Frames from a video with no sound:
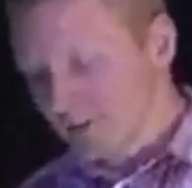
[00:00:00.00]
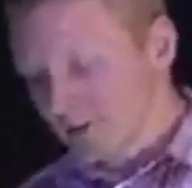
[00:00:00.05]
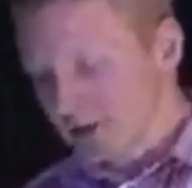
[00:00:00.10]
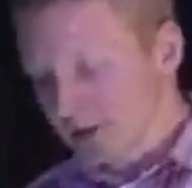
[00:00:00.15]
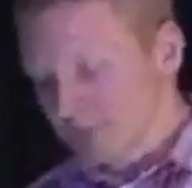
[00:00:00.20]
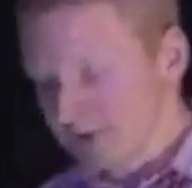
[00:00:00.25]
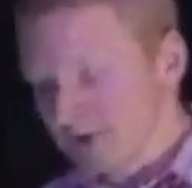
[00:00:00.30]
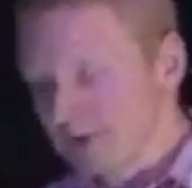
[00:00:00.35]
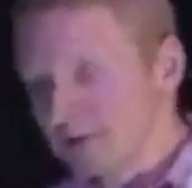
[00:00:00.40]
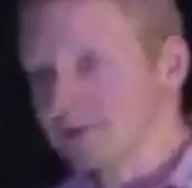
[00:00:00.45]

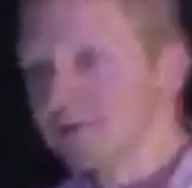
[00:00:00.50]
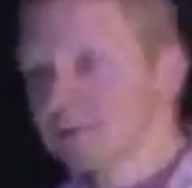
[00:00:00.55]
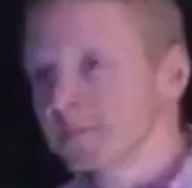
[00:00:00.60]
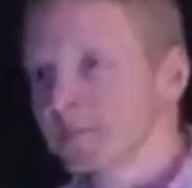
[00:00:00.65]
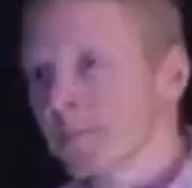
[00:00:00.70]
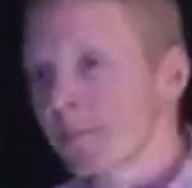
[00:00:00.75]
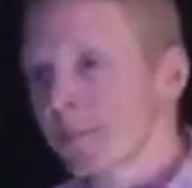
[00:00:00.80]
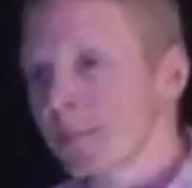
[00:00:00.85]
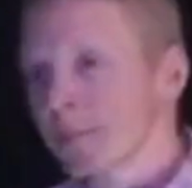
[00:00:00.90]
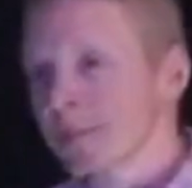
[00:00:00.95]
enemies.
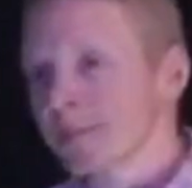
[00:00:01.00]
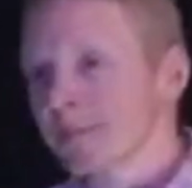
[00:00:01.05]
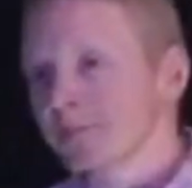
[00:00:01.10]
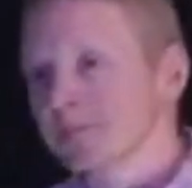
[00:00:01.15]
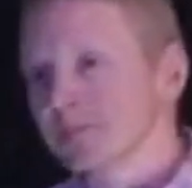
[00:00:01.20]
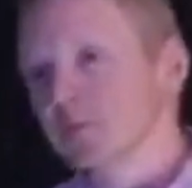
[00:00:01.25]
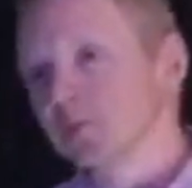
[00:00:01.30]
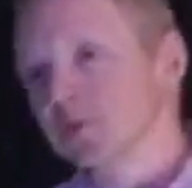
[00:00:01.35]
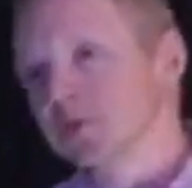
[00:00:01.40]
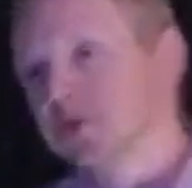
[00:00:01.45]

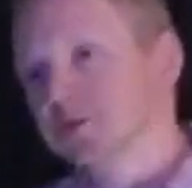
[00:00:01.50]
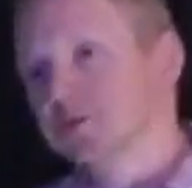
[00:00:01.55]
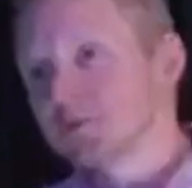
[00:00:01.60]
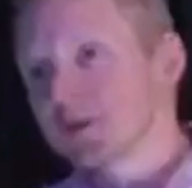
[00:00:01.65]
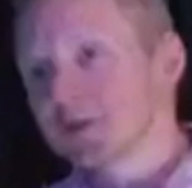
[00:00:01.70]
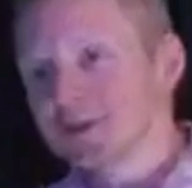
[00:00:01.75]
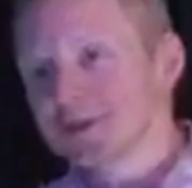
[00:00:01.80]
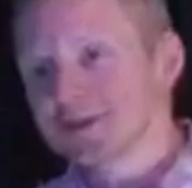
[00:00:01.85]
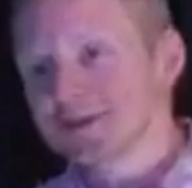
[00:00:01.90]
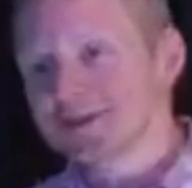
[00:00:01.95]
We just read
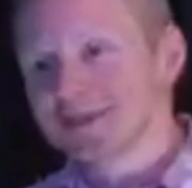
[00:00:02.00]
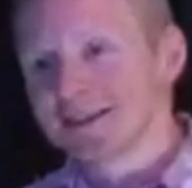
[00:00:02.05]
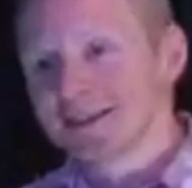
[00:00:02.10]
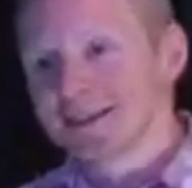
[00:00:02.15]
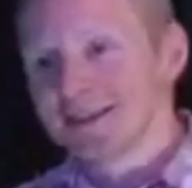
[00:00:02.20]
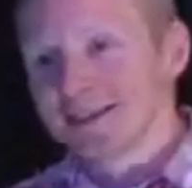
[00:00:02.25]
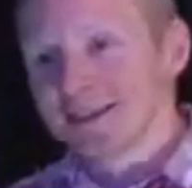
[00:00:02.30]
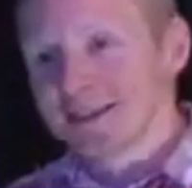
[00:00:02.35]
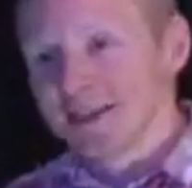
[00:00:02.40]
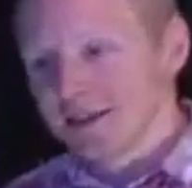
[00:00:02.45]
this
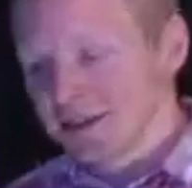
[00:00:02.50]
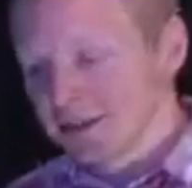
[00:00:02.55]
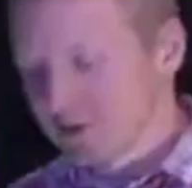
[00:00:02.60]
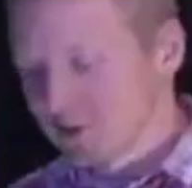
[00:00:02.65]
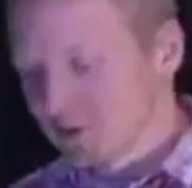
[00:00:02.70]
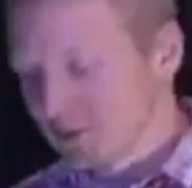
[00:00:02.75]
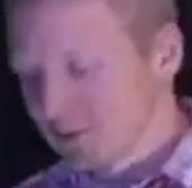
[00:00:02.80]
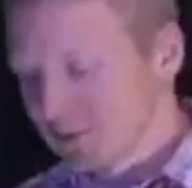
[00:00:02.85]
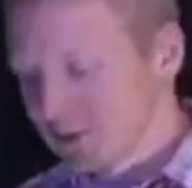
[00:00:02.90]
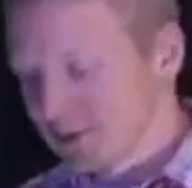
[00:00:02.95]
in the
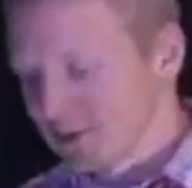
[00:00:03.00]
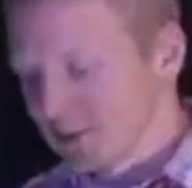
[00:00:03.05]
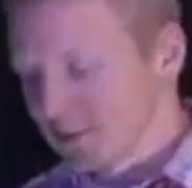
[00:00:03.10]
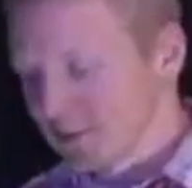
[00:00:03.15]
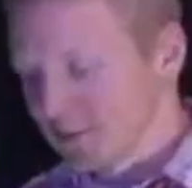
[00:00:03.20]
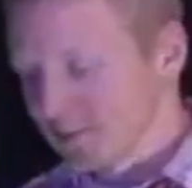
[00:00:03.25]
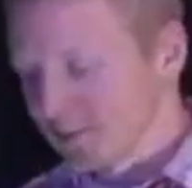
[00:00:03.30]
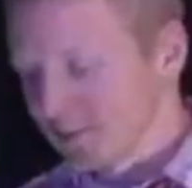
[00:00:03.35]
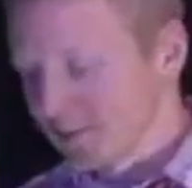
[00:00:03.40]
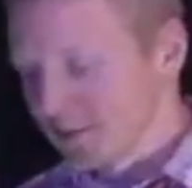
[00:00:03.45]
scripture.
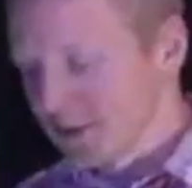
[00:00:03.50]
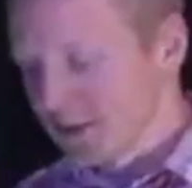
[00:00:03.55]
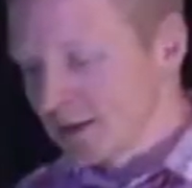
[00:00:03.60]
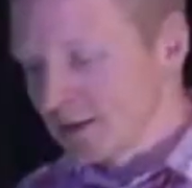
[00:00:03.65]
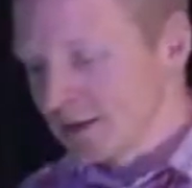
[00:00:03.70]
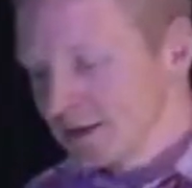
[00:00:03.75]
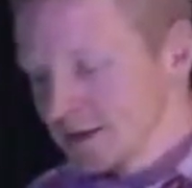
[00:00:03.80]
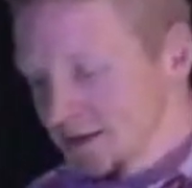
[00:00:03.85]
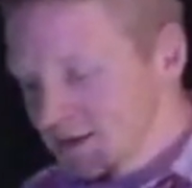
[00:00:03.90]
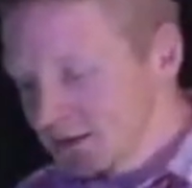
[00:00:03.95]

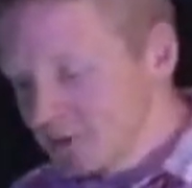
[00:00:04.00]
This is the